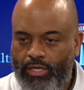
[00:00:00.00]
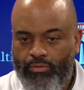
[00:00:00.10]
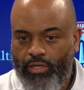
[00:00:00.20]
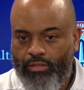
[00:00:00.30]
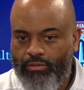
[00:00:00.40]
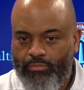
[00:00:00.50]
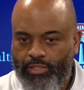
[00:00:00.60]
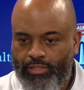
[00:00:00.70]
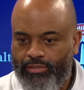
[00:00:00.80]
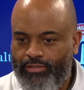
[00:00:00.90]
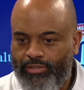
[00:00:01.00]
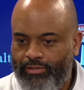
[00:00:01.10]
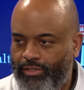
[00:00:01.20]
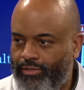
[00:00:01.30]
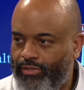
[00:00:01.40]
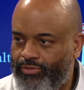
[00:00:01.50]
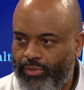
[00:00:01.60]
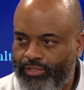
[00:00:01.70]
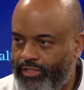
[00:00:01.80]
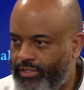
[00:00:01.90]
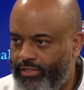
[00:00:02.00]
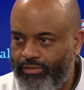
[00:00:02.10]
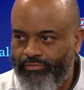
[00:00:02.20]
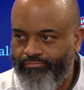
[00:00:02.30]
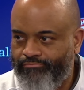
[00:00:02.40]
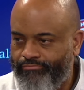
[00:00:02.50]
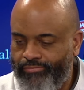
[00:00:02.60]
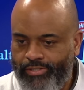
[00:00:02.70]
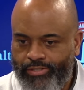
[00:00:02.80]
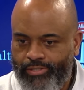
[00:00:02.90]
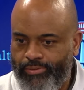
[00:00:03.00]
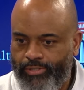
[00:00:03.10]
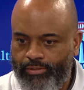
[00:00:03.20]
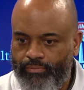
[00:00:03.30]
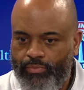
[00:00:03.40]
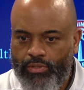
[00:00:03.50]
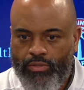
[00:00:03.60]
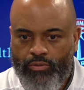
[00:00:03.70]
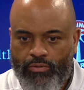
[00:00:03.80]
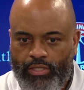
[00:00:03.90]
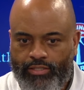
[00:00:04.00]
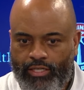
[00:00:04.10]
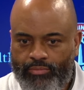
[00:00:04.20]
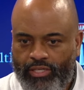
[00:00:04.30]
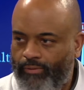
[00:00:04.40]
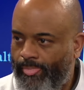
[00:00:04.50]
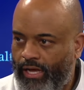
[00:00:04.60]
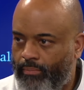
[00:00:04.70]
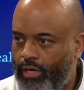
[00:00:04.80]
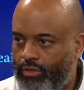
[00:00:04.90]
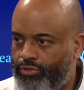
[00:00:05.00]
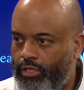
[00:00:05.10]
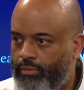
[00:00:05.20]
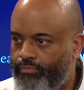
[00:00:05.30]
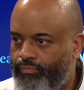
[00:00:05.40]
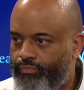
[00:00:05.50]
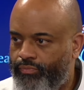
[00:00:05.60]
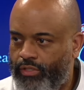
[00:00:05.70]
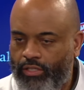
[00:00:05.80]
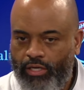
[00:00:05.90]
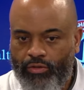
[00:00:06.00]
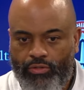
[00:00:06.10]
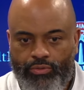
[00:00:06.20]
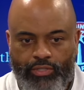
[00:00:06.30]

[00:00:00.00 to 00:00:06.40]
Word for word: Oh, nothing. To... I mean, it's you know they they're switching, and you know um, at times that that can bottle you up. Uh, I thought Kuz